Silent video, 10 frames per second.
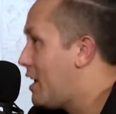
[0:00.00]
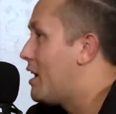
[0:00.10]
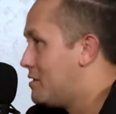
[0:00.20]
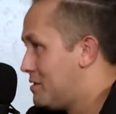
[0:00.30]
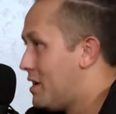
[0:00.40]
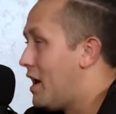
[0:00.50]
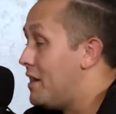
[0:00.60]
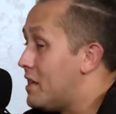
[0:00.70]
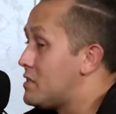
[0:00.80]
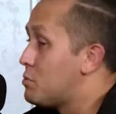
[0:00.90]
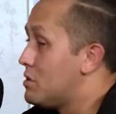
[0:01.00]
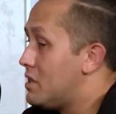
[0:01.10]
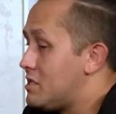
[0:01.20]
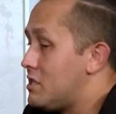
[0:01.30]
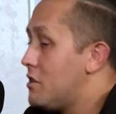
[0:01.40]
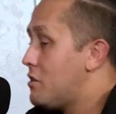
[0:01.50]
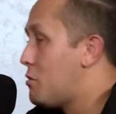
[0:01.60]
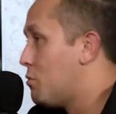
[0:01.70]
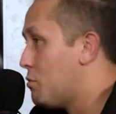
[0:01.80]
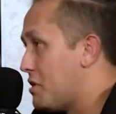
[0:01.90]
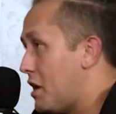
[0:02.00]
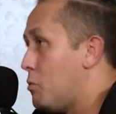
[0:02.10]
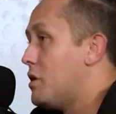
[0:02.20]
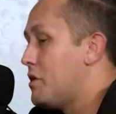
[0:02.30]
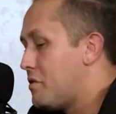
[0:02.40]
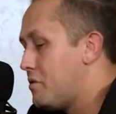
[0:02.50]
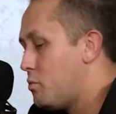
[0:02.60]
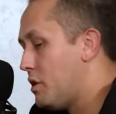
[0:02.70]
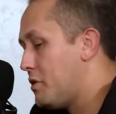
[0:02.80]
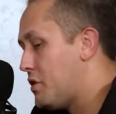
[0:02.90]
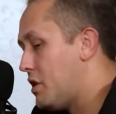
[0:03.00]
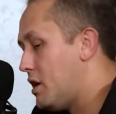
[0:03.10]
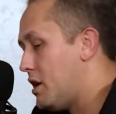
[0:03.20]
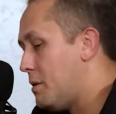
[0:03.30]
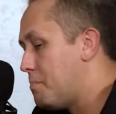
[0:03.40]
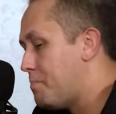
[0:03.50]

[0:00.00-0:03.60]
Yeah. And that's another cool thing with the